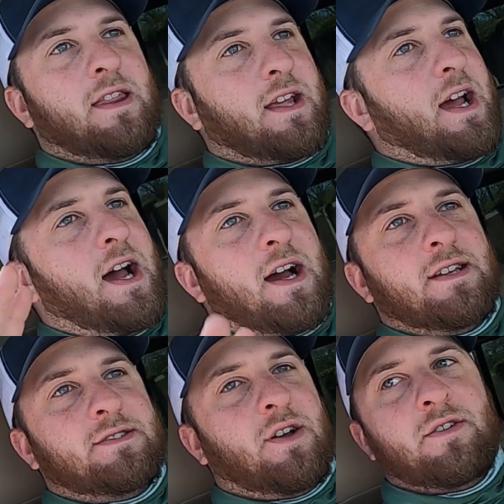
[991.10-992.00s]
The guy
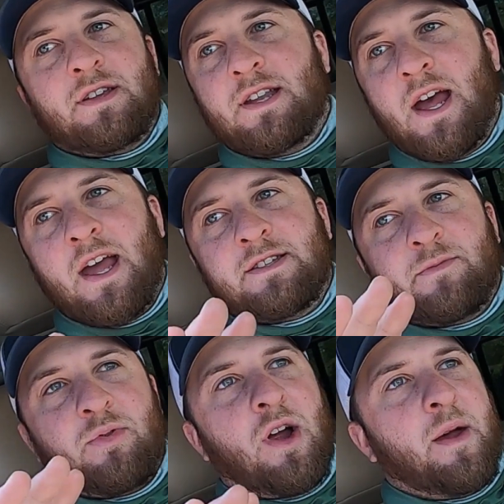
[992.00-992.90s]
I saw today is
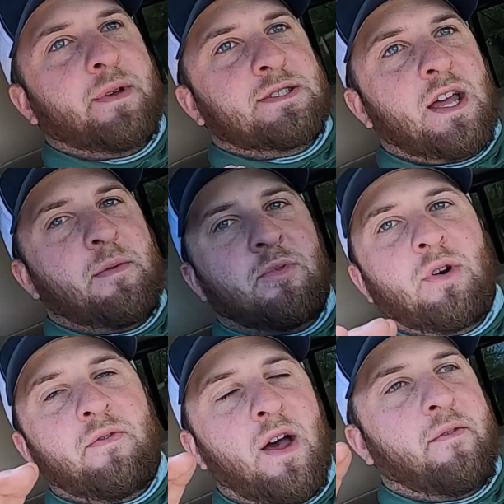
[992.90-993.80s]
a prime
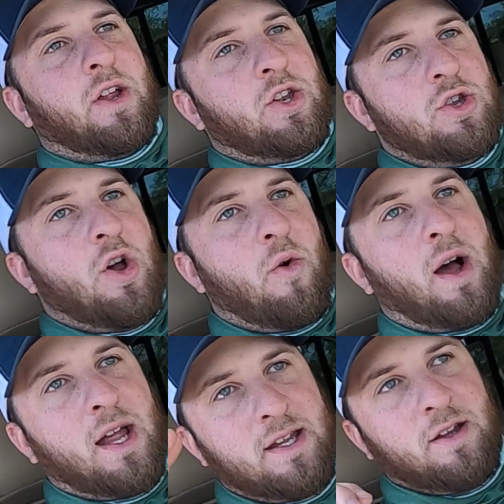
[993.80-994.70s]
example of having no
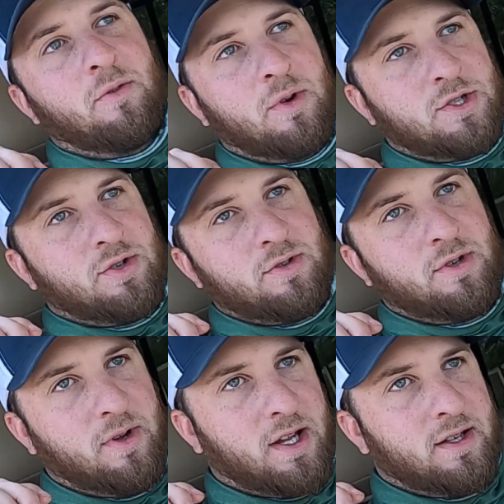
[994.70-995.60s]
idea what you're
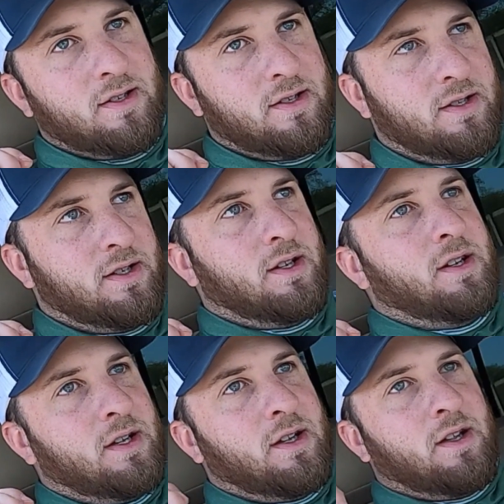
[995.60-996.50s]

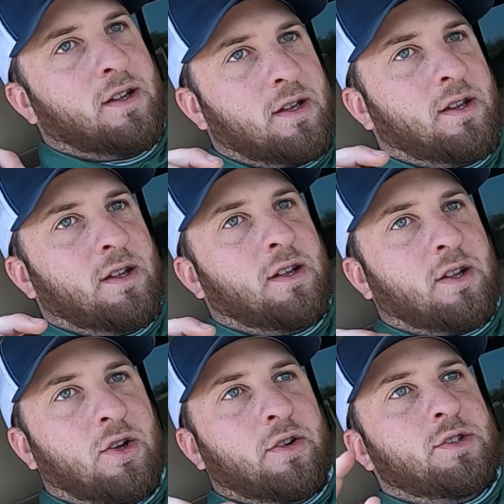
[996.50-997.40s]

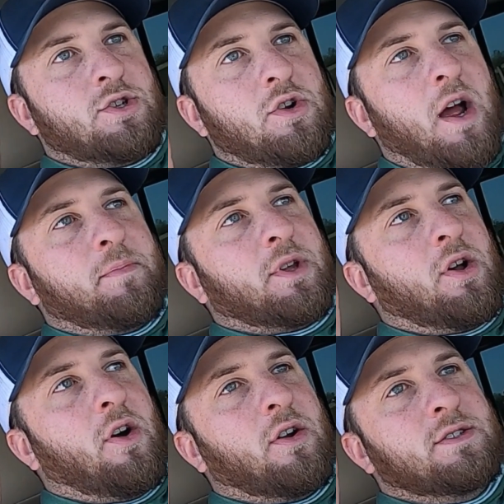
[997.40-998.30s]
doing. Couldn't strap the
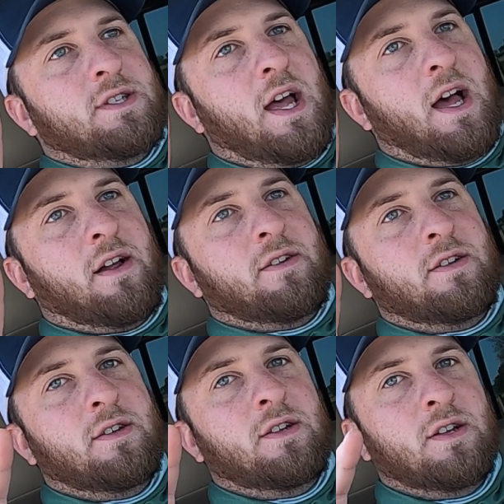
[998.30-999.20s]
cars down.
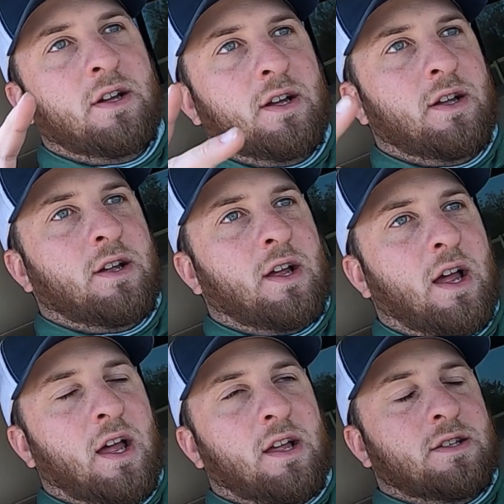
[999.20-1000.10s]

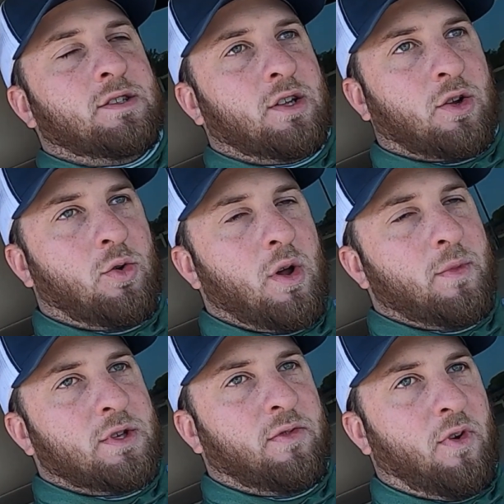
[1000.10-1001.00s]
His
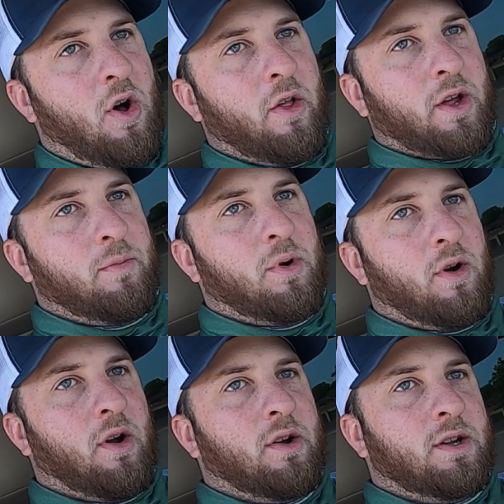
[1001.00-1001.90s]
equipment's falling
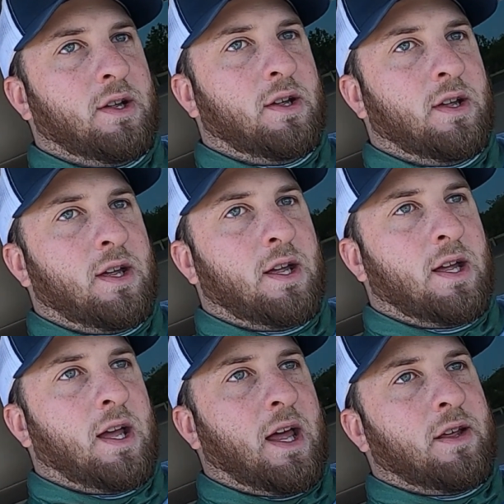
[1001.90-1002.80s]
apart.
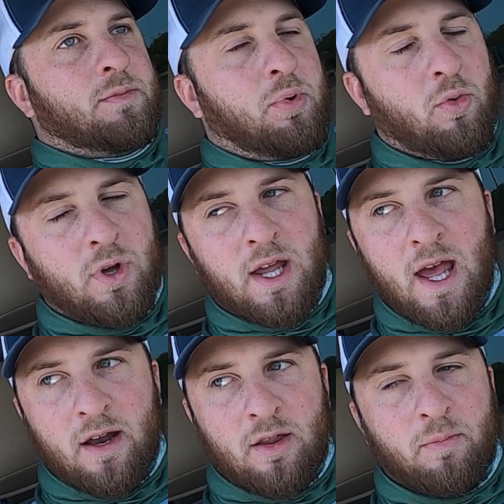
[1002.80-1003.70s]
And he's pulling
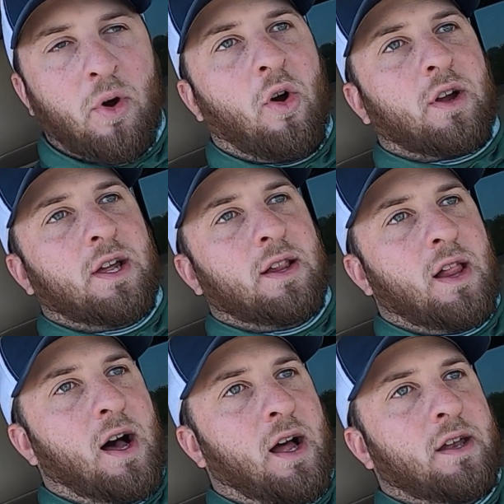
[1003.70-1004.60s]
out of the parking
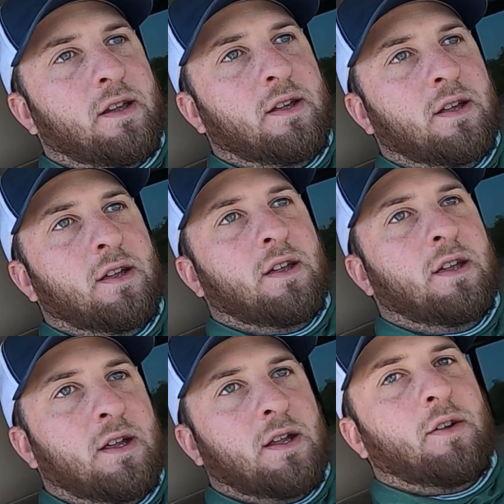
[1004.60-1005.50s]
lot
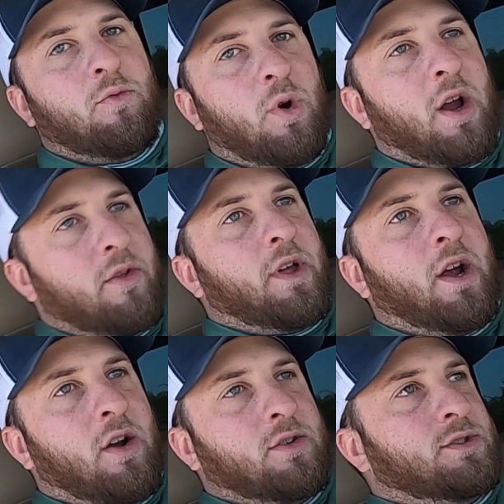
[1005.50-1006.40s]
where
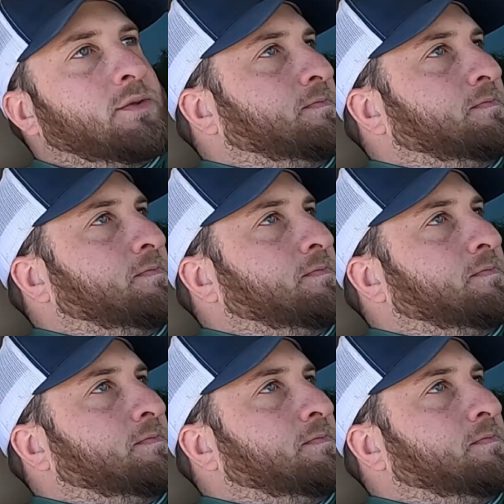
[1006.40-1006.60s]
there's